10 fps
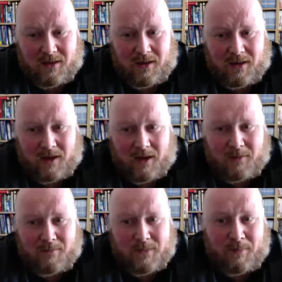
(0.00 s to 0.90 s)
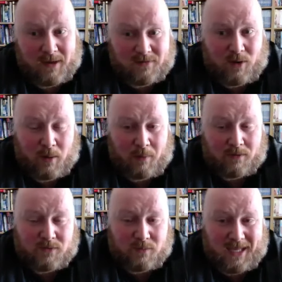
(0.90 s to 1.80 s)
the best way we
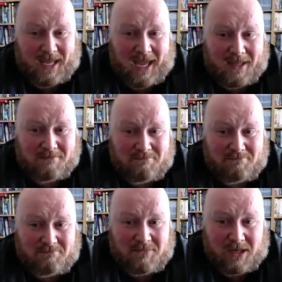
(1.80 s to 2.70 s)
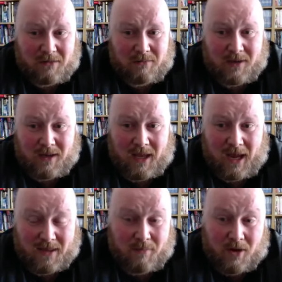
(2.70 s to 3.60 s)
possibly can,
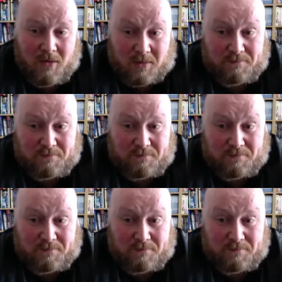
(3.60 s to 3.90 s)
at the moment.